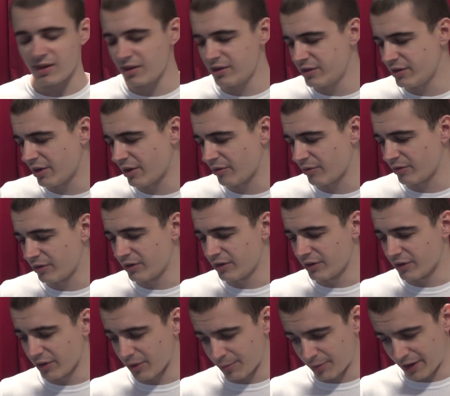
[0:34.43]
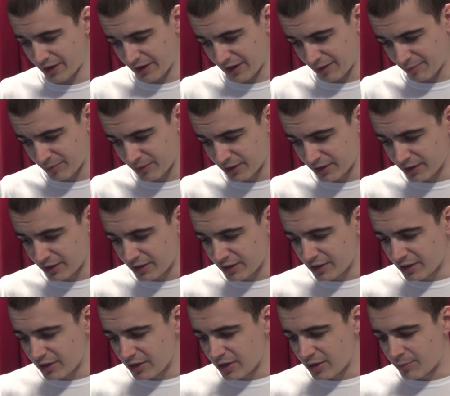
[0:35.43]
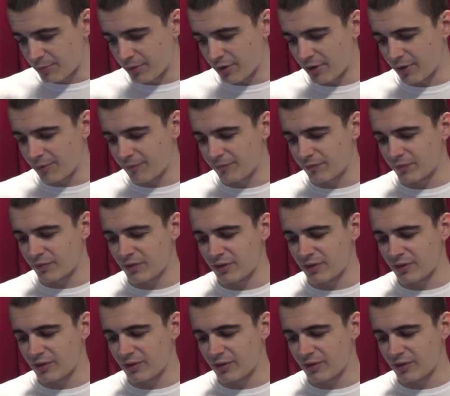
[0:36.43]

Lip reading: you know, the brand name. But